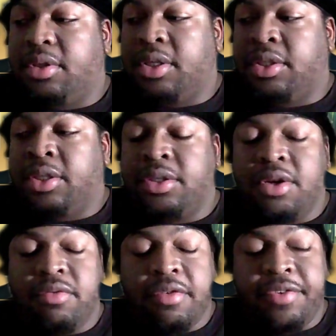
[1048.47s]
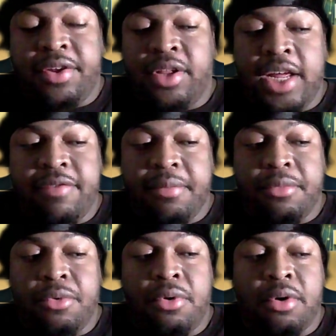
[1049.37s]
is, is going to reveal even
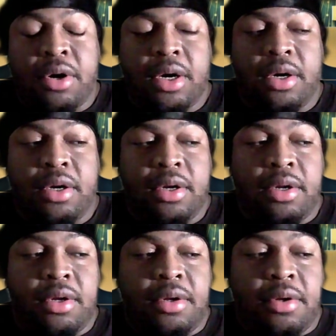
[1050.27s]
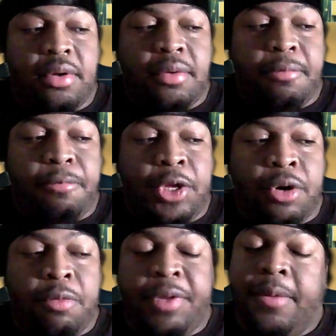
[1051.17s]
more you
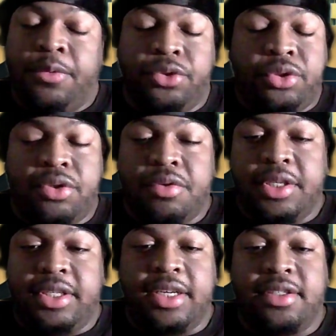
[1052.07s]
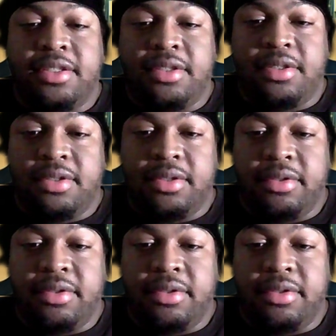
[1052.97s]
know, people's true intentions.